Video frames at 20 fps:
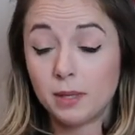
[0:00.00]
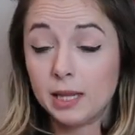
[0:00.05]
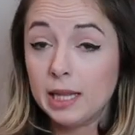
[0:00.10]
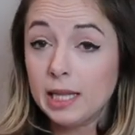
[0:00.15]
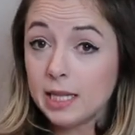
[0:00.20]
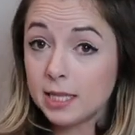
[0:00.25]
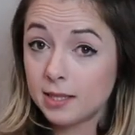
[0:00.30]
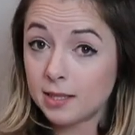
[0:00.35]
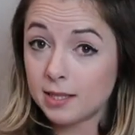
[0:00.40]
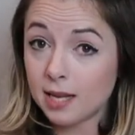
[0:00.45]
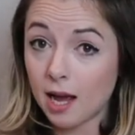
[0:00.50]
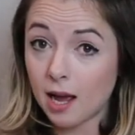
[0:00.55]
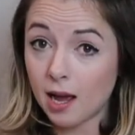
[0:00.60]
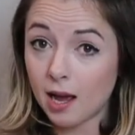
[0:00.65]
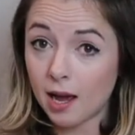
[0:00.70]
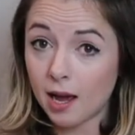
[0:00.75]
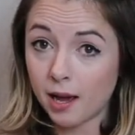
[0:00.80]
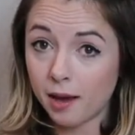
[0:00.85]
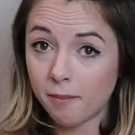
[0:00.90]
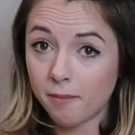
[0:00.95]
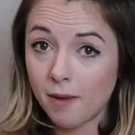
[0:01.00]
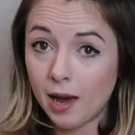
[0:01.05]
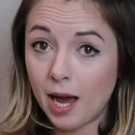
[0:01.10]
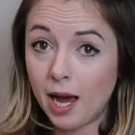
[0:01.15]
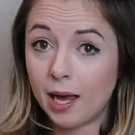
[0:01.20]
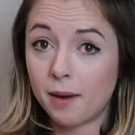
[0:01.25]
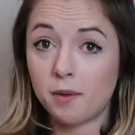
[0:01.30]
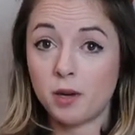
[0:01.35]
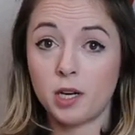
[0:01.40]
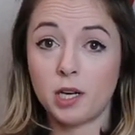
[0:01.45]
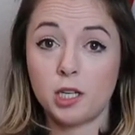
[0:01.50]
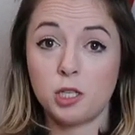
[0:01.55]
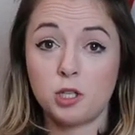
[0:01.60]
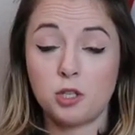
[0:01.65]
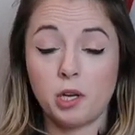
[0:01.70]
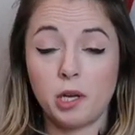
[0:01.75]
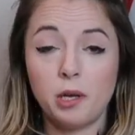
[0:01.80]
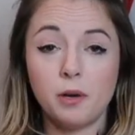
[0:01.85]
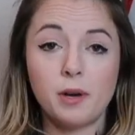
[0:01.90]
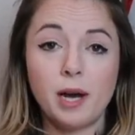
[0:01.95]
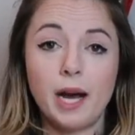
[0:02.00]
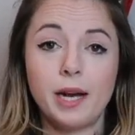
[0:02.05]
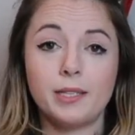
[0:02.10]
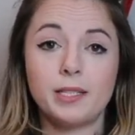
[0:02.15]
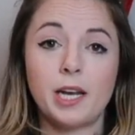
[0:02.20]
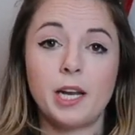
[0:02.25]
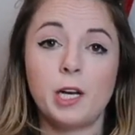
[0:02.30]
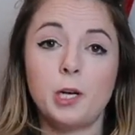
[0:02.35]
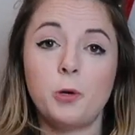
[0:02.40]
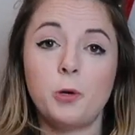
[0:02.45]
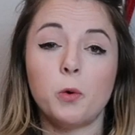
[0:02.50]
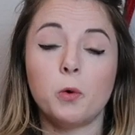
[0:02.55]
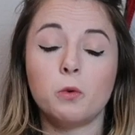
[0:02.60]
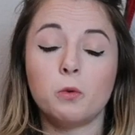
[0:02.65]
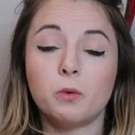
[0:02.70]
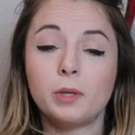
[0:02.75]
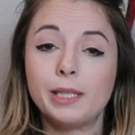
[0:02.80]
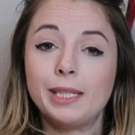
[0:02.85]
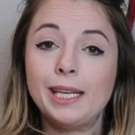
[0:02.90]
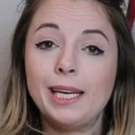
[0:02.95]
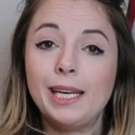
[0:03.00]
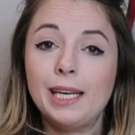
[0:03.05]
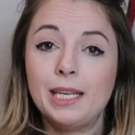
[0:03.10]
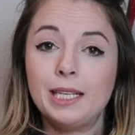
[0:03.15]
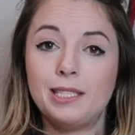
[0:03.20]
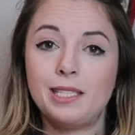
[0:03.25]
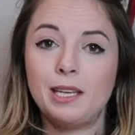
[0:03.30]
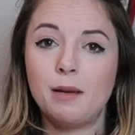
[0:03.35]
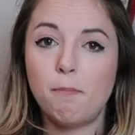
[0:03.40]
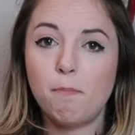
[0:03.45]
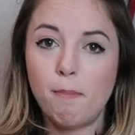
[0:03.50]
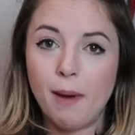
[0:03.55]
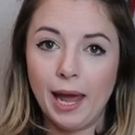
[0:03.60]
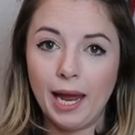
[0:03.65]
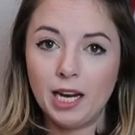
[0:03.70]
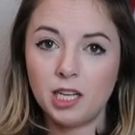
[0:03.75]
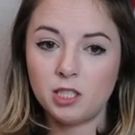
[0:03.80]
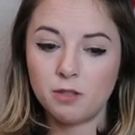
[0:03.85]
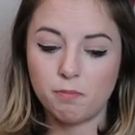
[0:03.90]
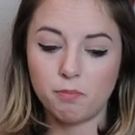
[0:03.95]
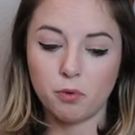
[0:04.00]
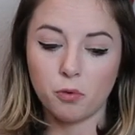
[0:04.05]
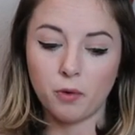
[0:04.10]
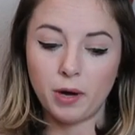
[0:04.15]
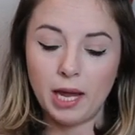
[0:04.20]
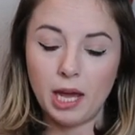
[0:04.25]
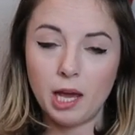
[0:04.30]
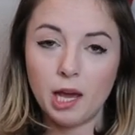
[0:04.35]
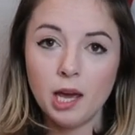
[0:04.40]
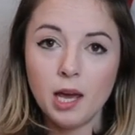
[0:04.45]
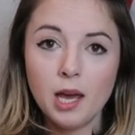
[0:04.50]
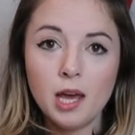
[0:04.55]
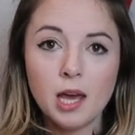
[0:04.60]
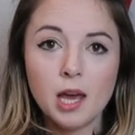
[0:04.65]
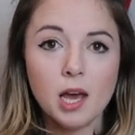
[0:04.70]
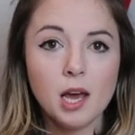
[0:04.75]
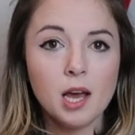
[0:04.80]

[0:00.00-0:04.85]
but this time I'm going to show you guys how to a really easy baked brie